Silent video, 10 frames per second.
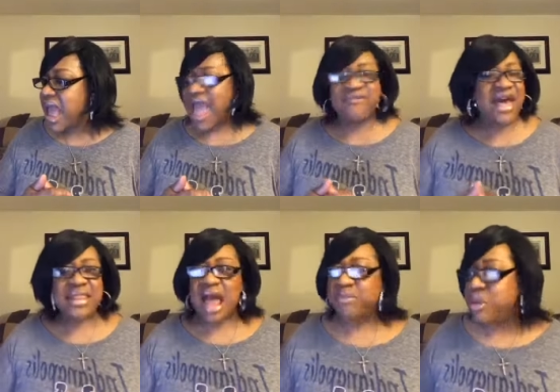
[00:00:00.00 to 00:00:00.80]
have I
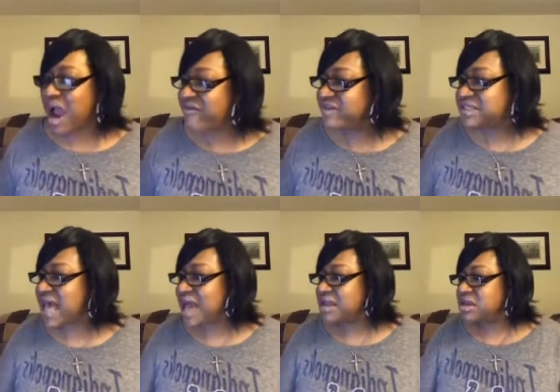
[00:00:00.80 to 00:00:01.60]
not
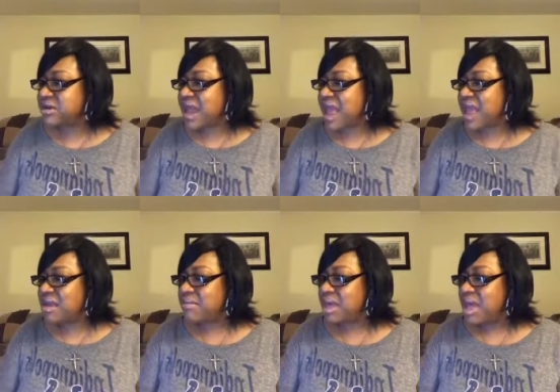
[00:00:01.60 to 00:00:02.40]
prophesied in your
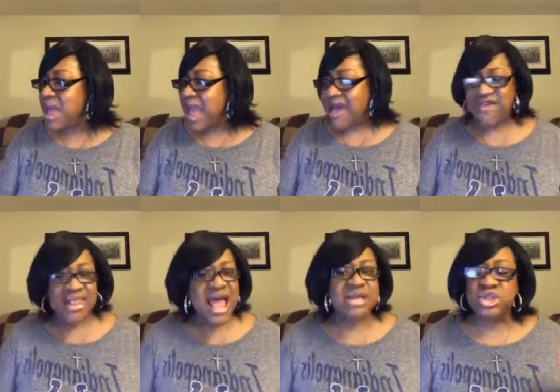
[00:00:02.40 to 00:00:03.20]
name? Have
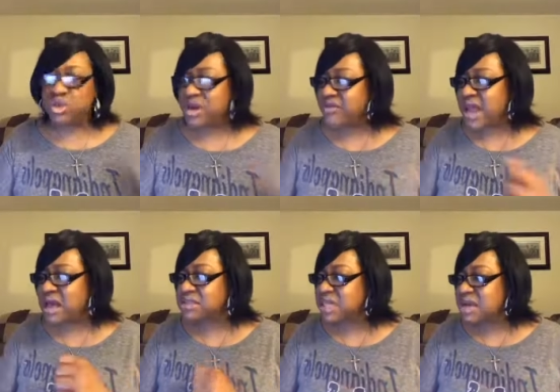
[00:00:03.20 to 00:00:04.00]
I not driven
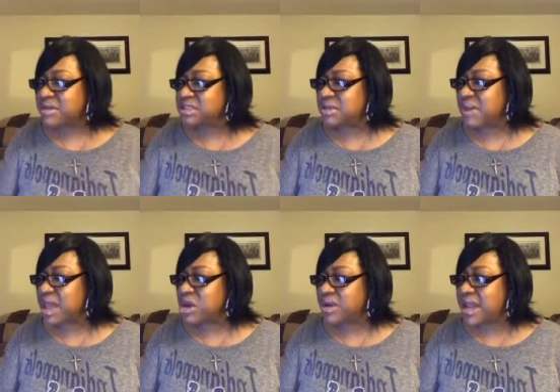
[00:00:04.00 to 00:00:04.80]
out demons in
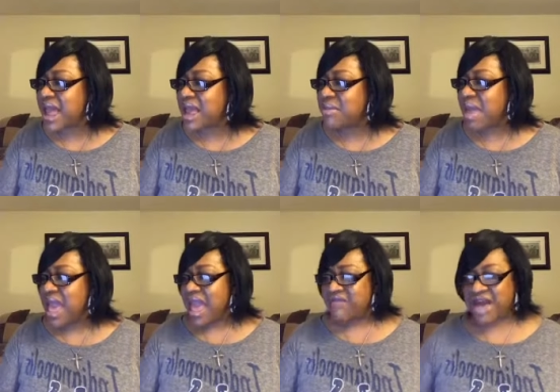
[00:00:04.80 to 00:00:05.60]
your name?
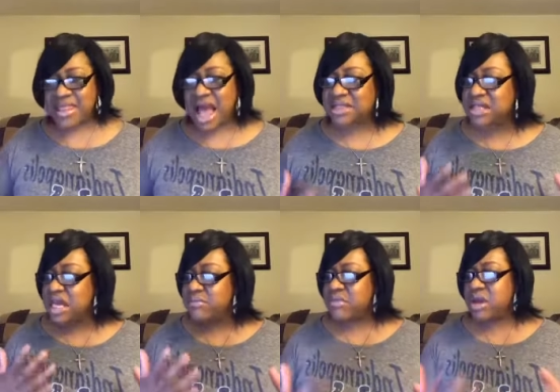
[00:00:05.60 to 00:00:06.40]
Have I not
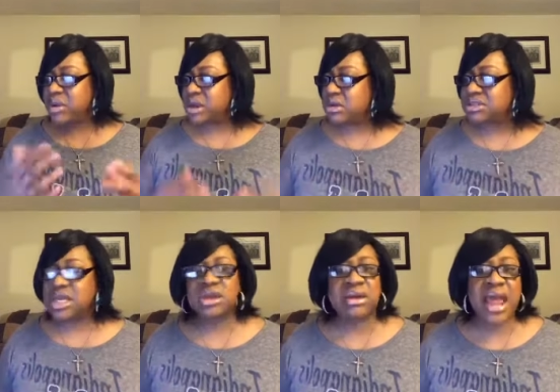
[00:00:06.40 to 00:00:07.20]
done miracles
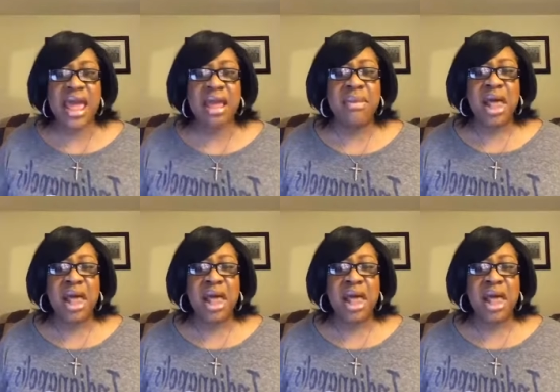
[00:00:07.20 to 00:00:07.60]
in your name?